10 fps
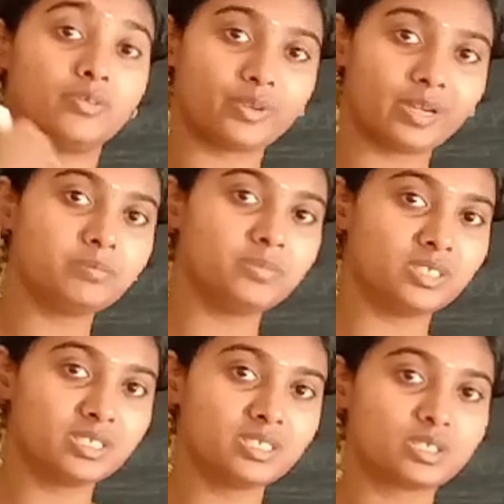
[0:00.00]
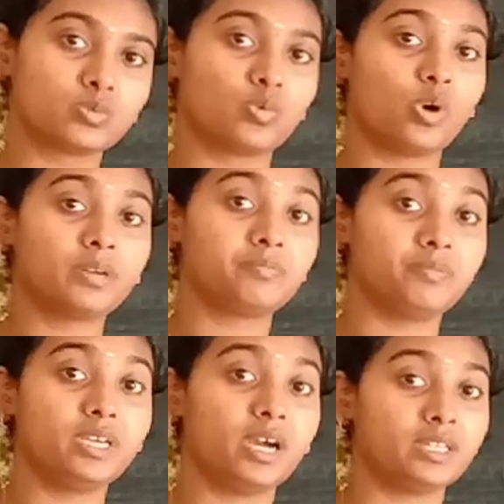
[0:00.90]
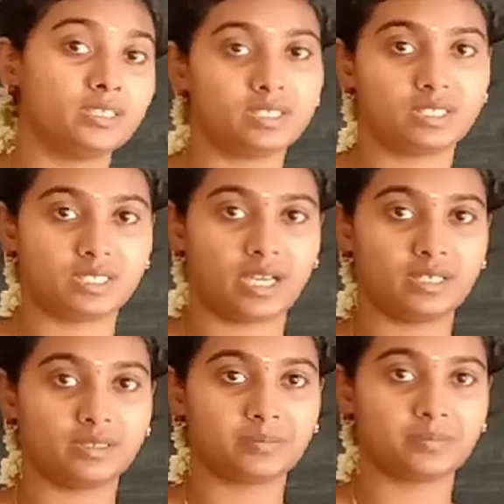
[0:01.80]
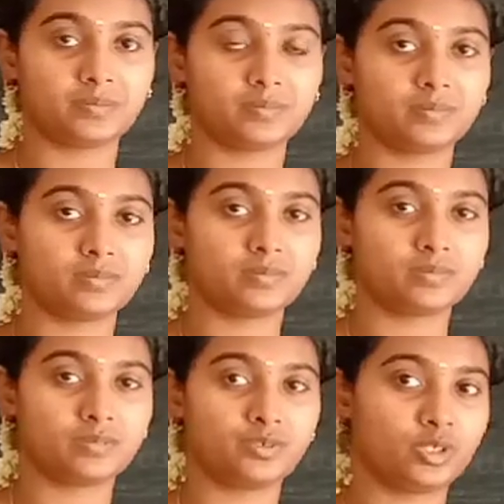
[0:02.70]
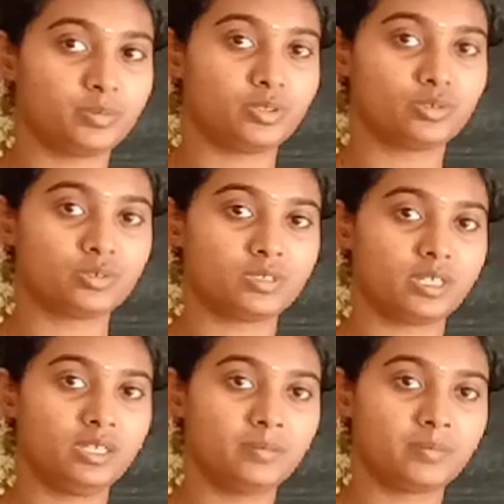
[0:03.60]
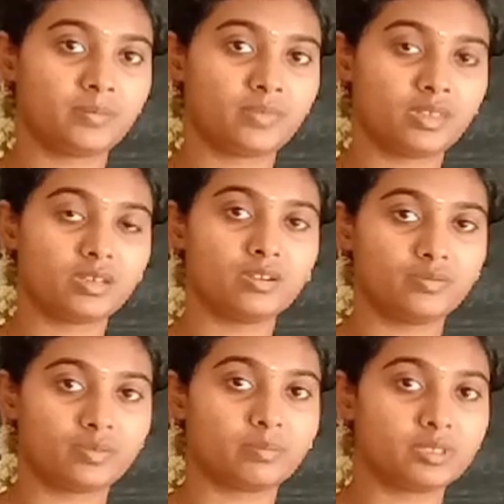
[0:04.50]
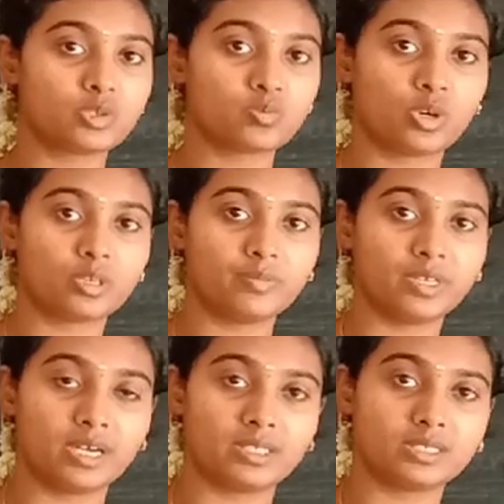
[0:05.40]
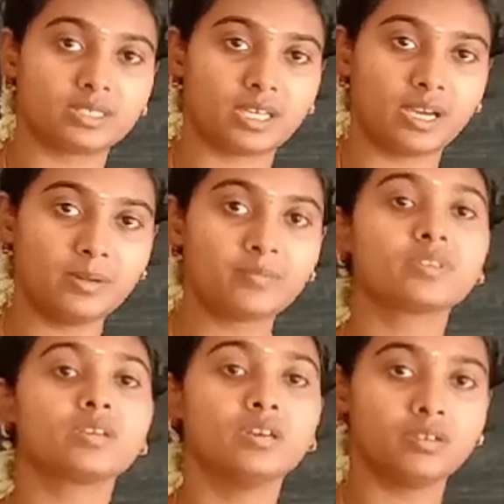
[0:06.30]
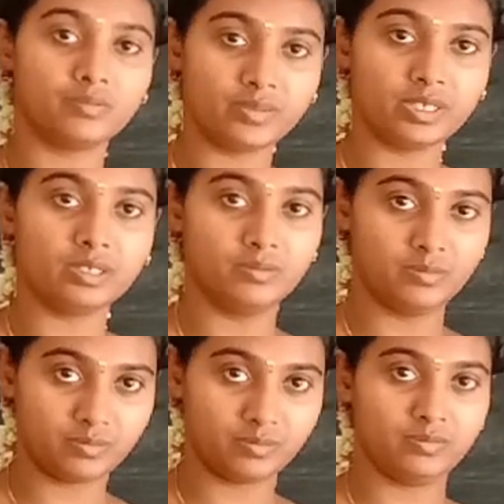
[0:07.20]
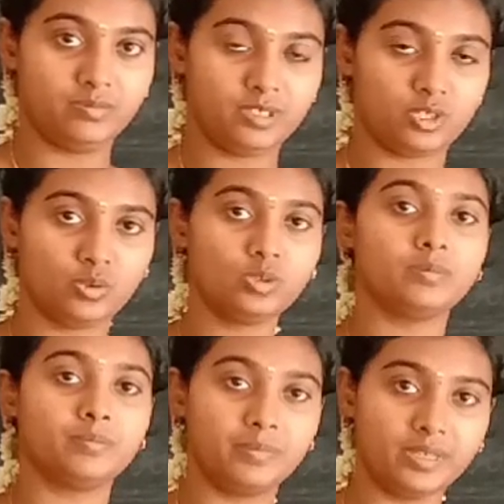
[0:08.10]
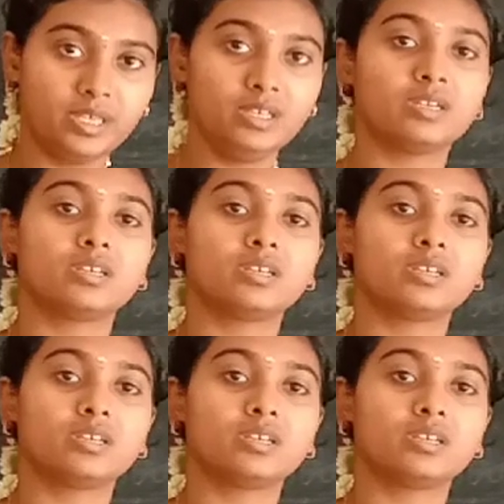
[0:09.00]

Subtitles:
From this what we understand? She able to tell? From this what we understand? We should be